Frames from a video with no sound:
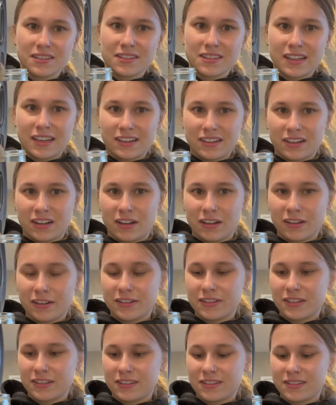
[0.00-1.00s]
That color
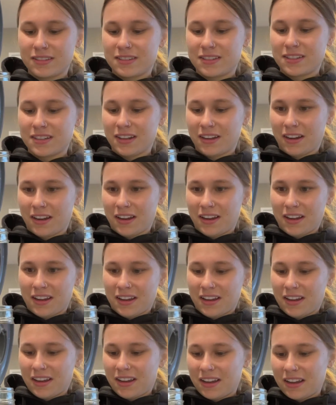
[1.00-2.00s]
just,
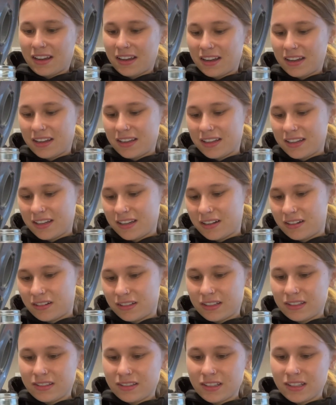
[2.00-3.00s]
it
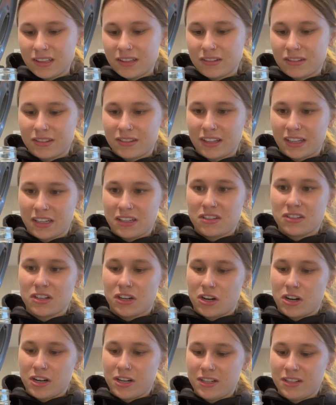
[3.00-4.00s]
honestly looks like
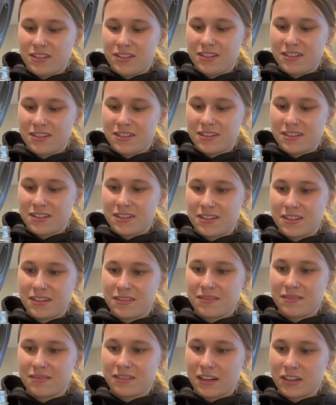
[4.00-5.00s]
dirt,
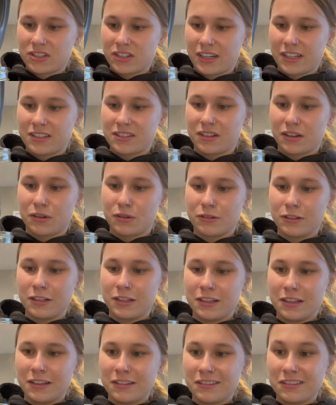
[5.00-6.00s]
which I don't
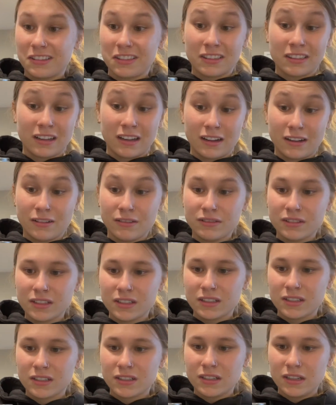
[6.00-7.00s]
love,
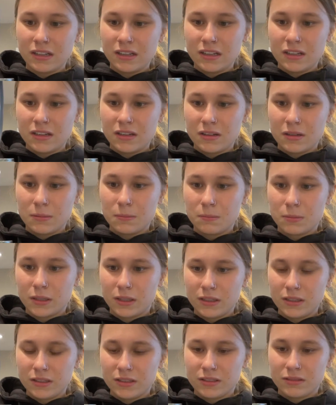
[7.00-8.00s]

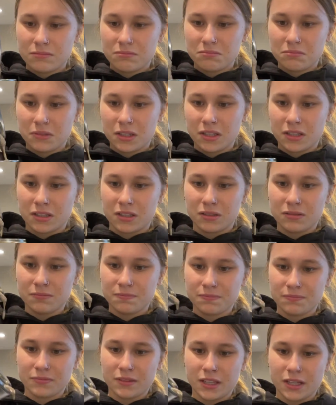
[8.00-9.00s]
but you know,
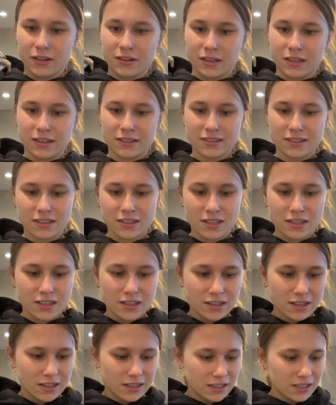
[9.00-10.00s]
here it is.
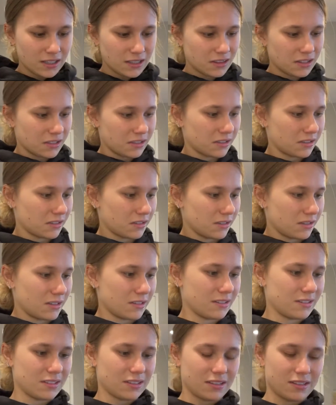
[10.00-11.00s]
I like the
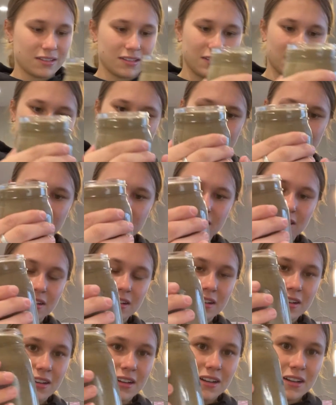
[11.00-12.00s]
consistency,
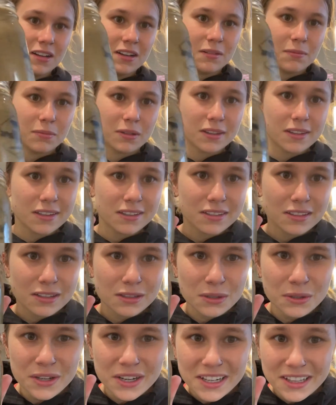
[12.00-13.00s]
but this is
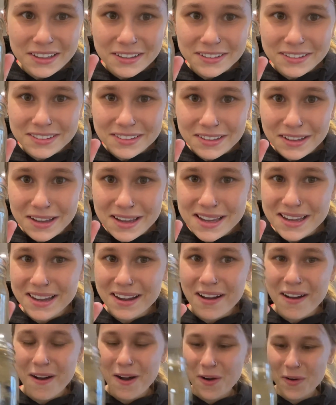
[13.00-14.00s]
what it looks like.
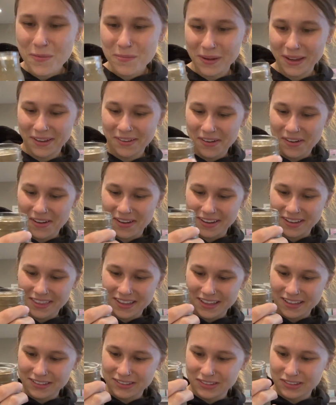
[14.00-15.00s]
Oh my God,
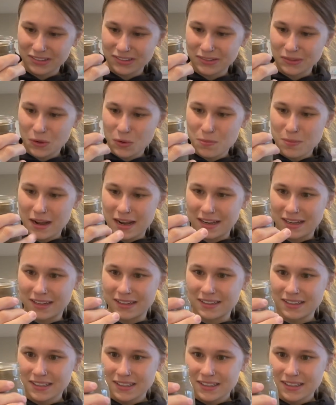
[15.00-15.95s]
that is so bad.